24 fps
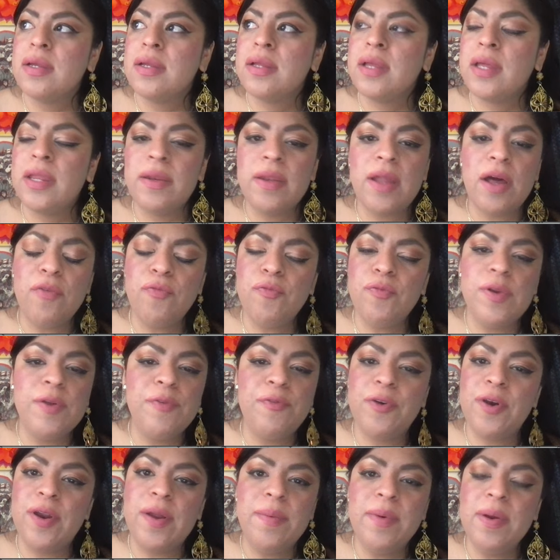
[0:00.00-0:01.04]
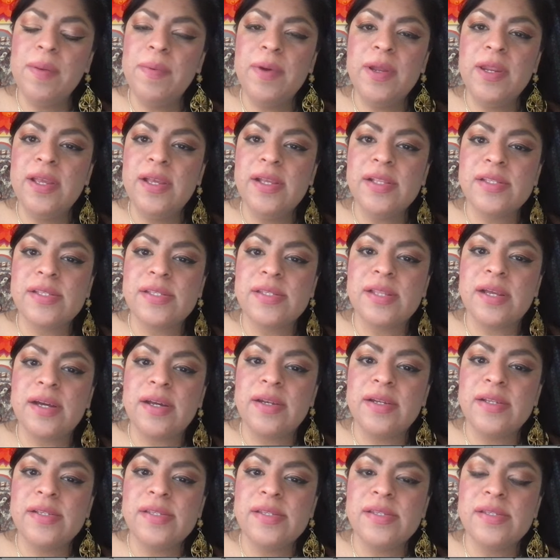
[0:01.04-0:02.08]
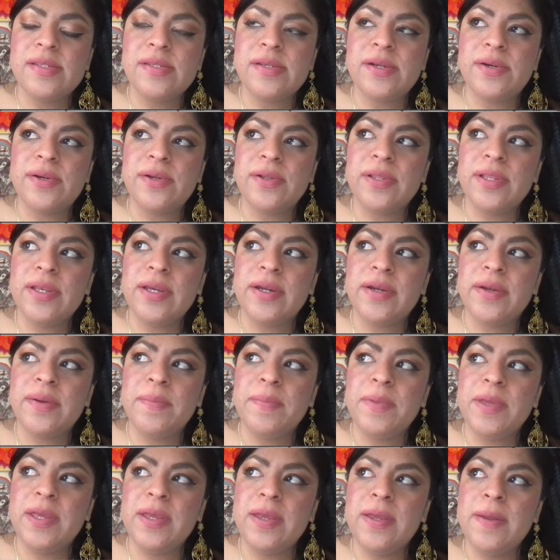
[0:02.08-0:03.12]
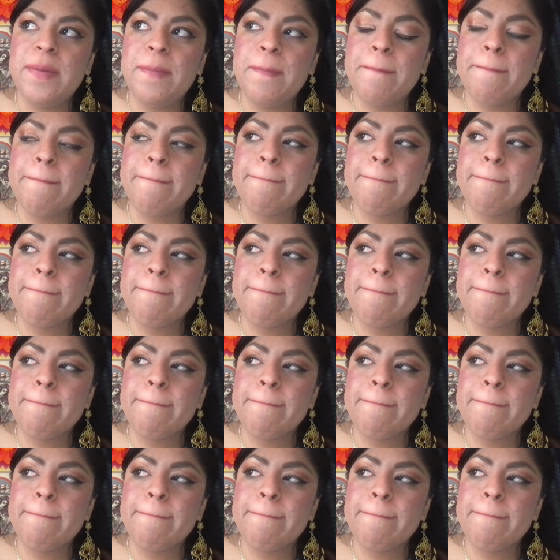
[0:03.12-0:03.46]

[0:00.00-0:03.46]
and not for everybody, it's not necessarily gonna be